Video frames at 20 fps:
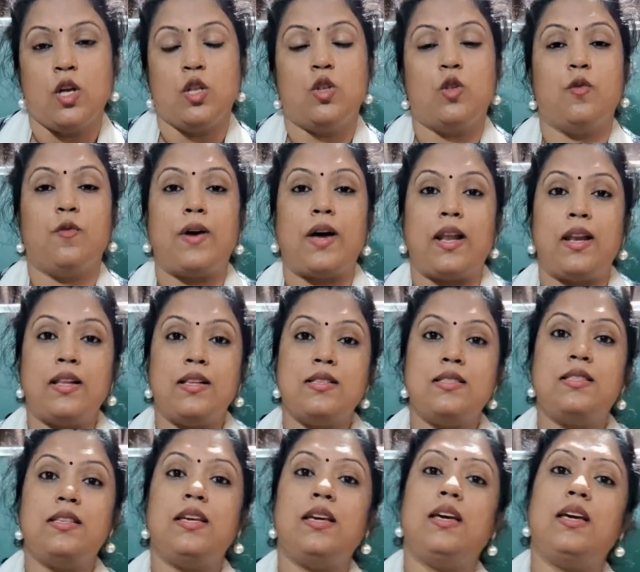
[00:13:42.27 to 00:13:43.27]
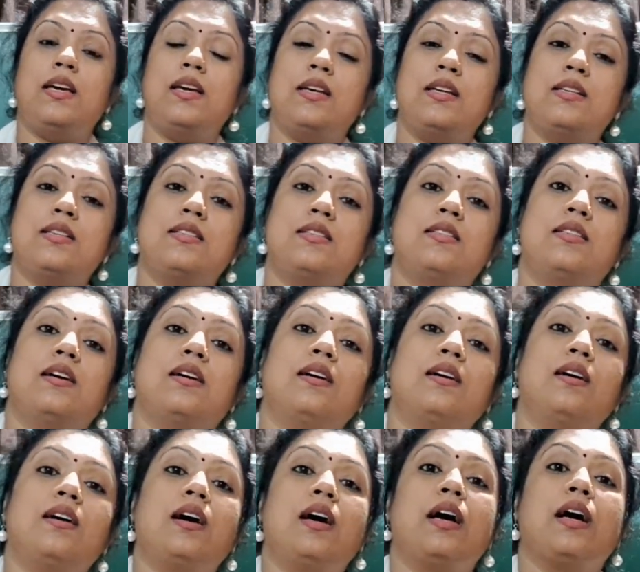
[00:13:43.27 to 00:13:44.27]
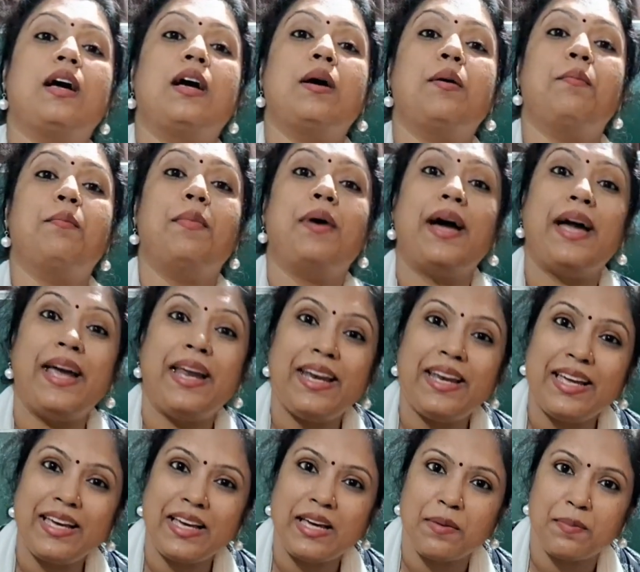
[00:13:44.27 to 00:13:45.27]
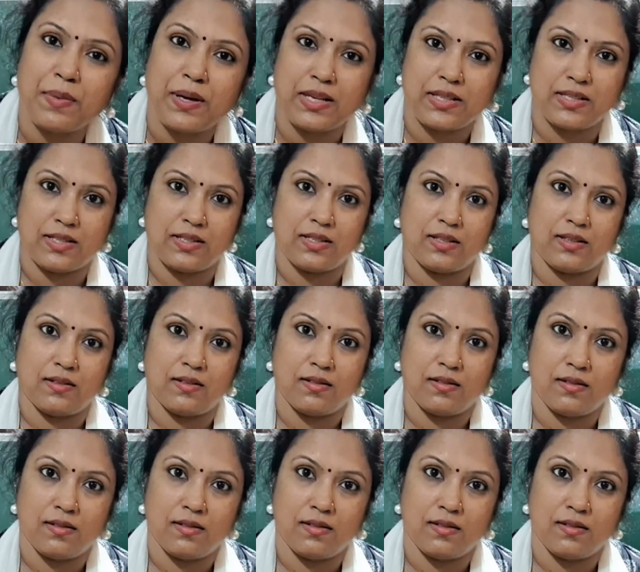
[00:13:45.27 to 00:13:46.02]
The valency is the combining capacity,